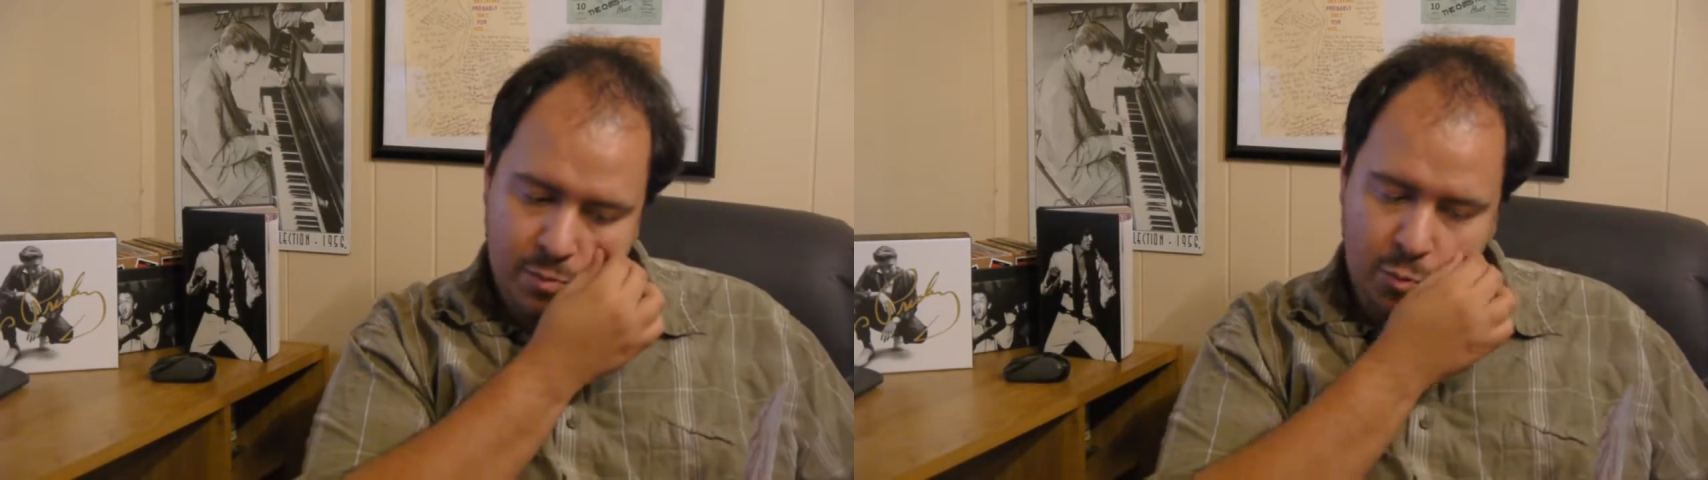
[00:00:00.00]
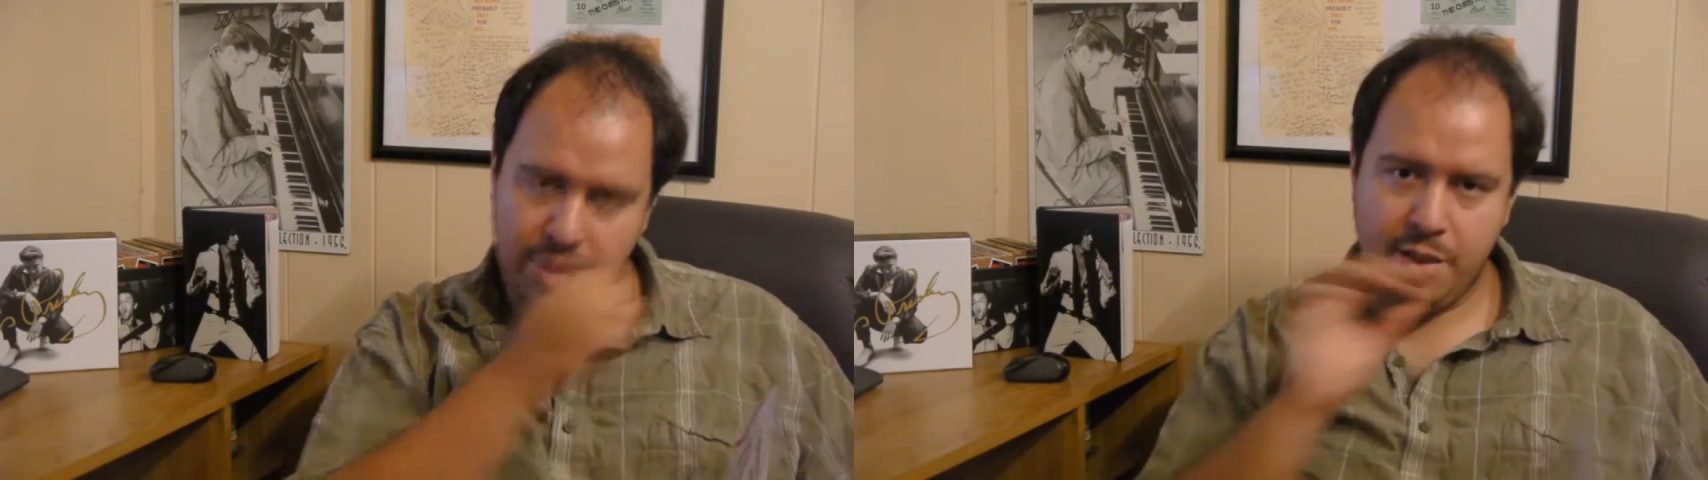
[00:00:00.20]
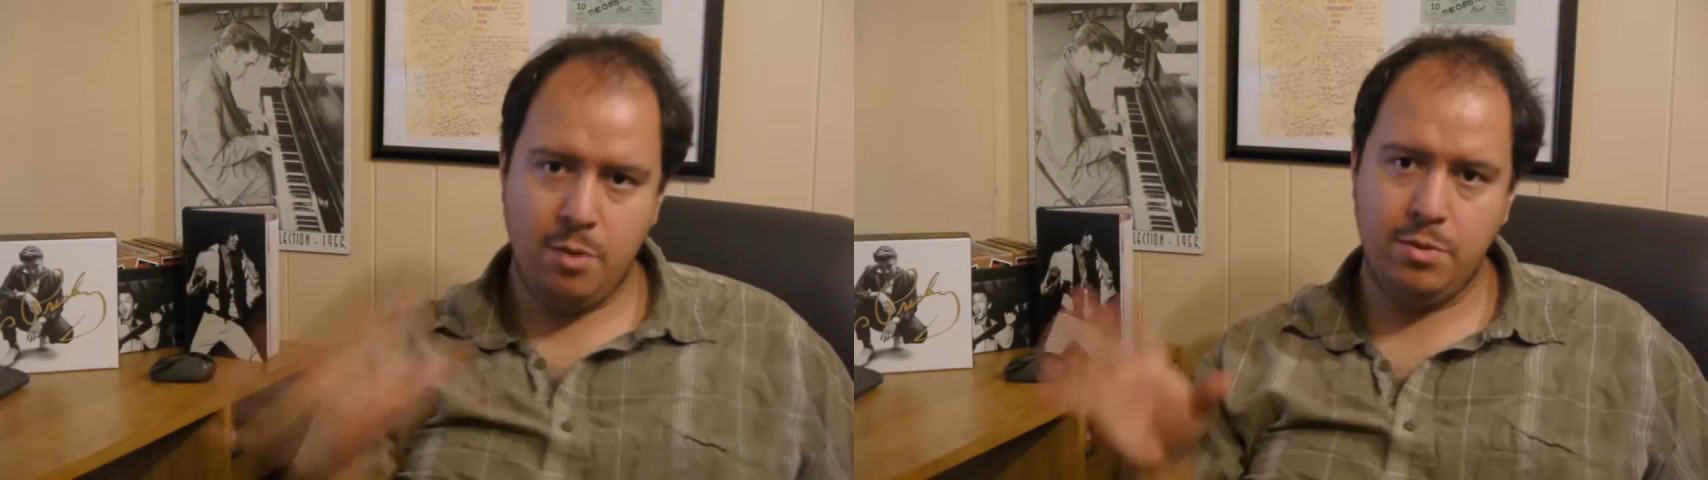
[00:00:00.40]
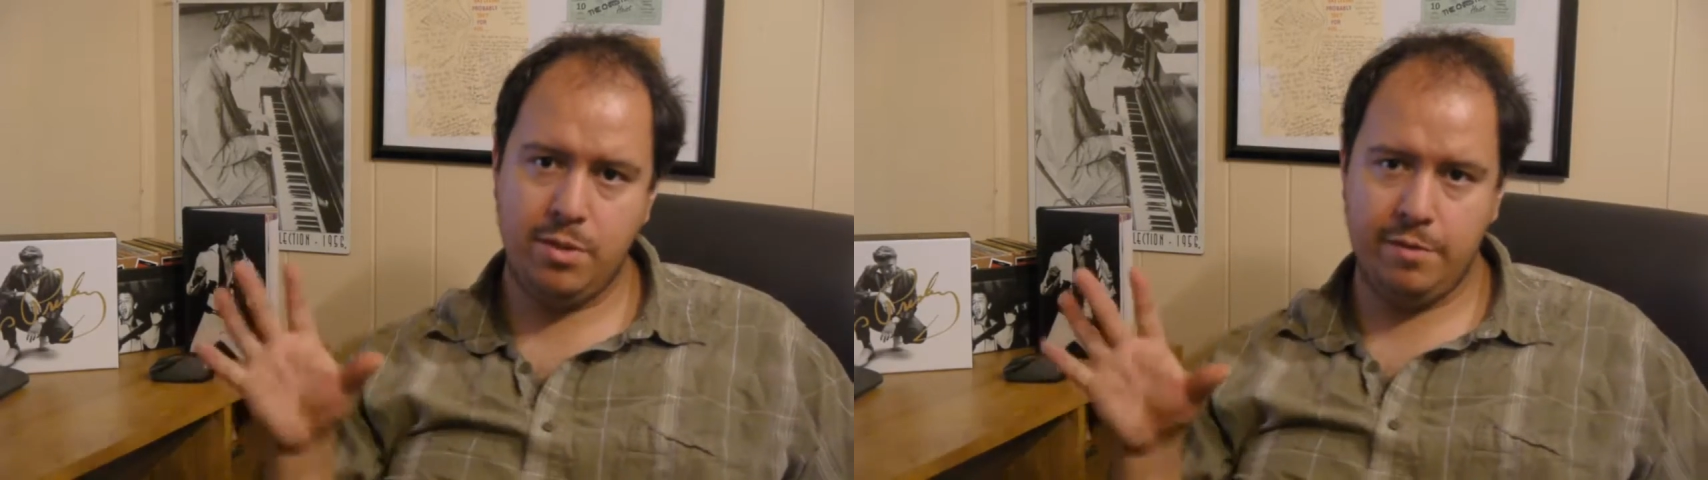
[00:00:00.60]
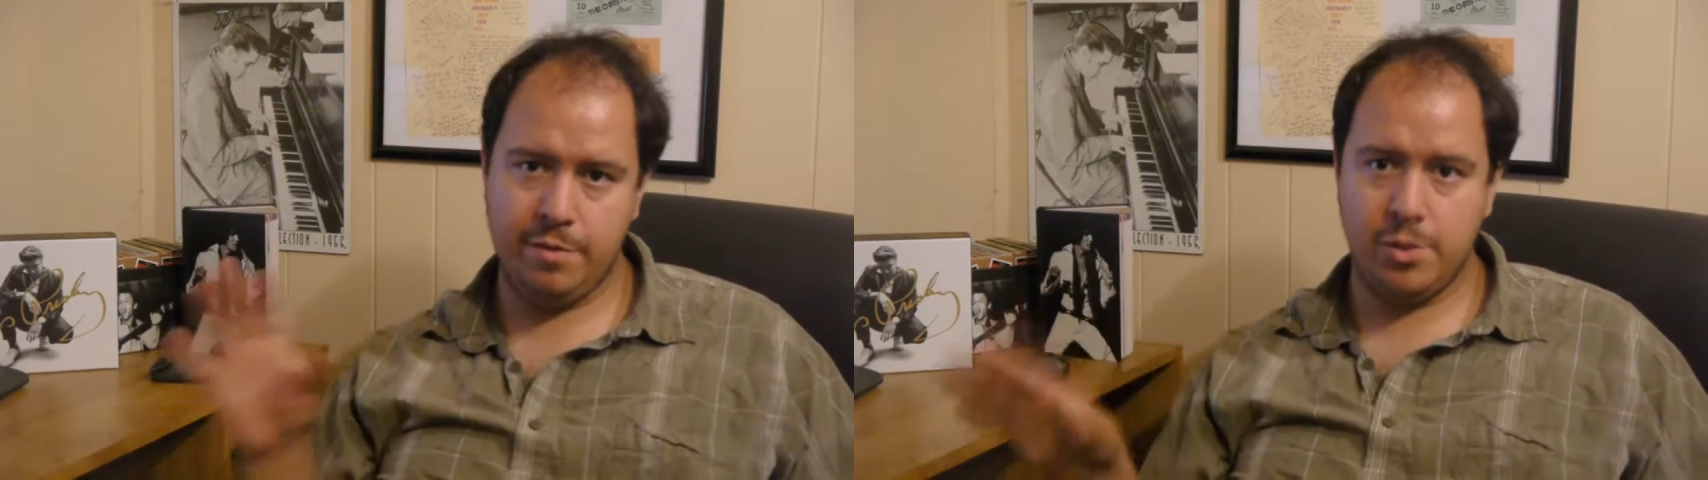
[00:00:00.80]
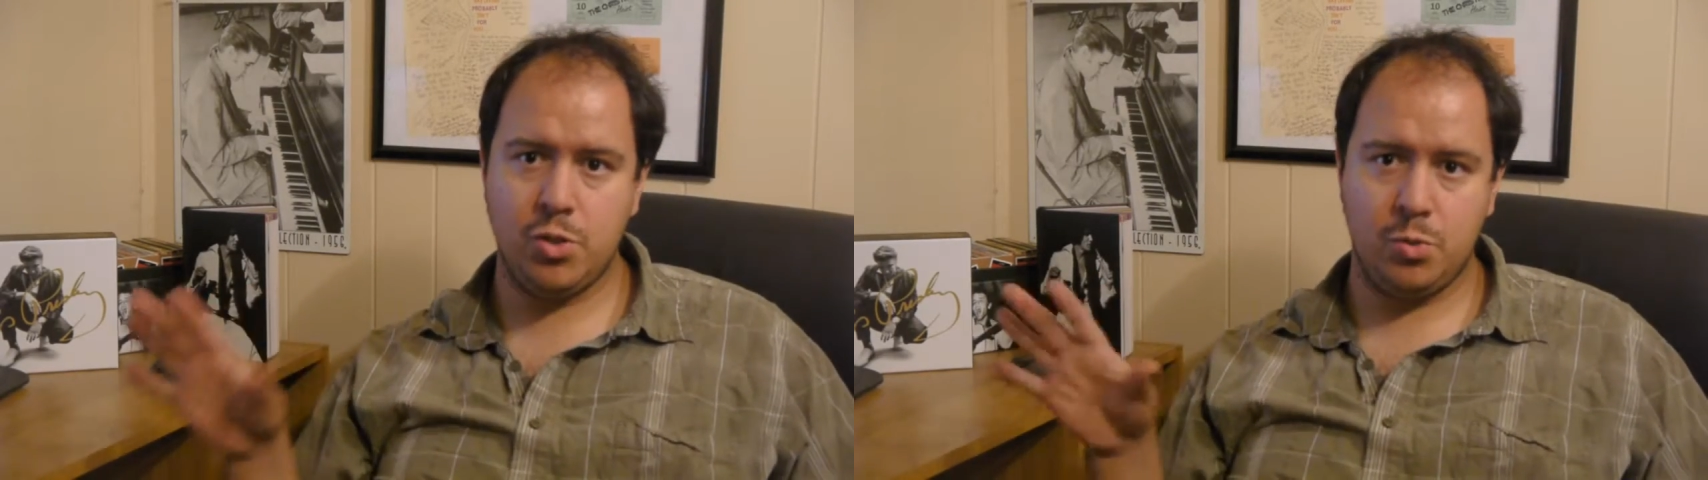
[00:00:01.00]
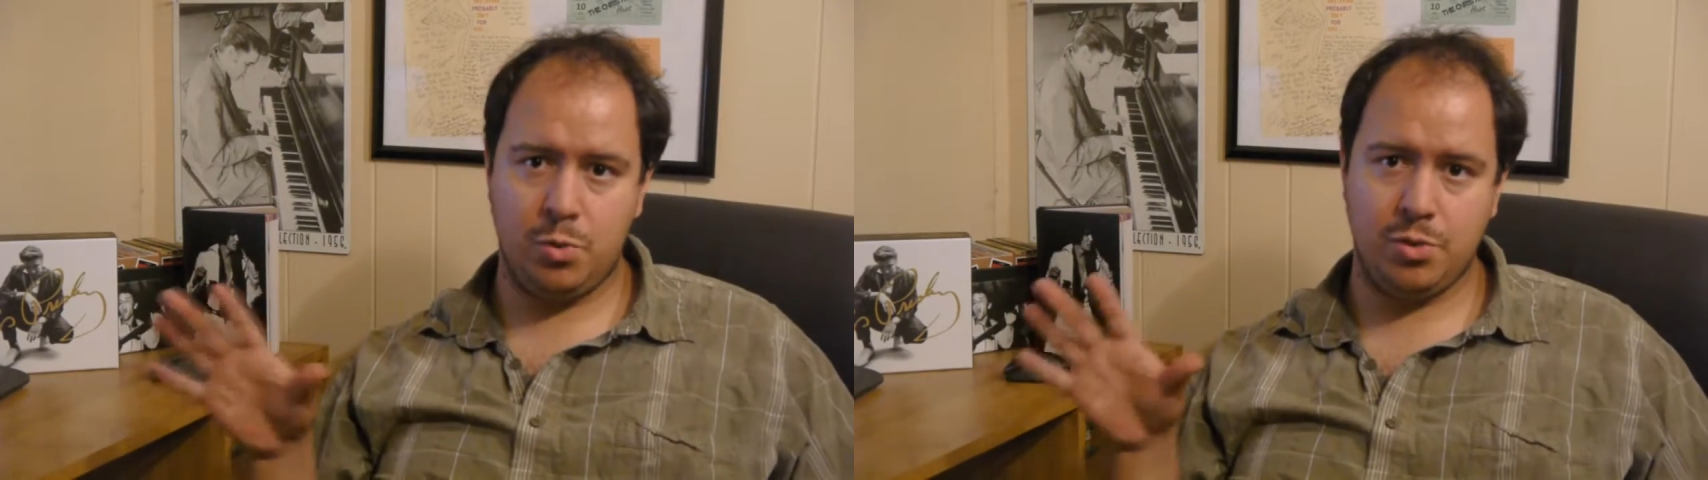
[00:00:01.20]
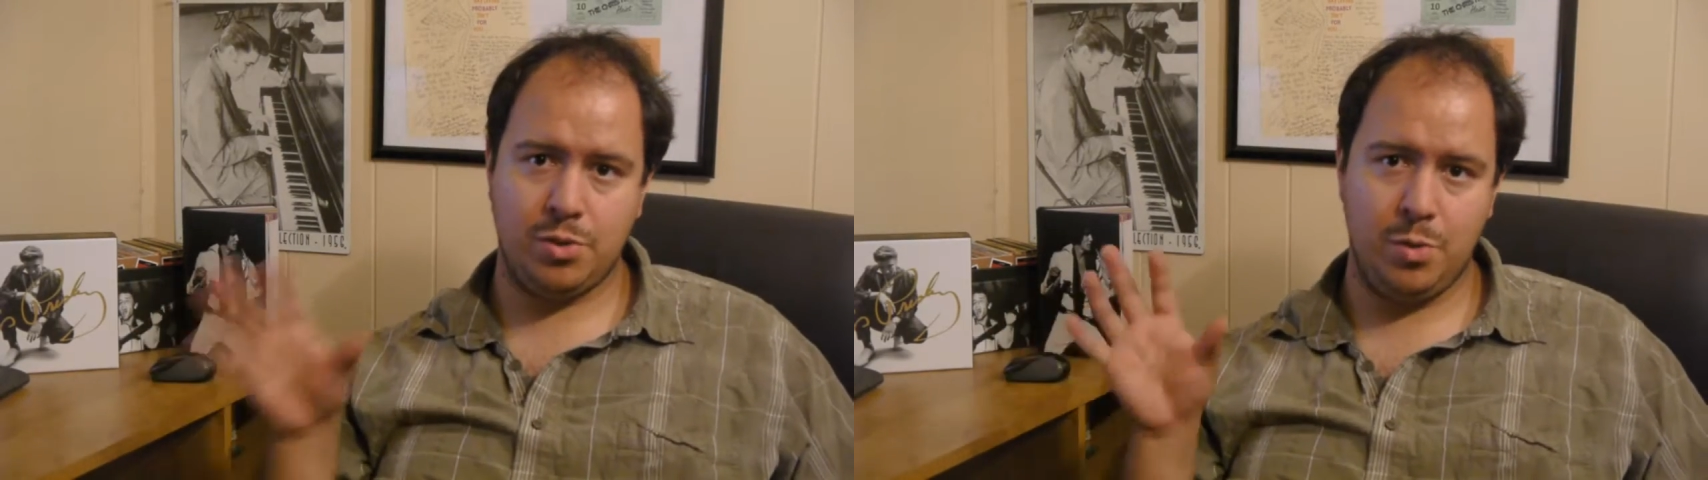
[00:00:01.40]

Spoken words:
without the visuals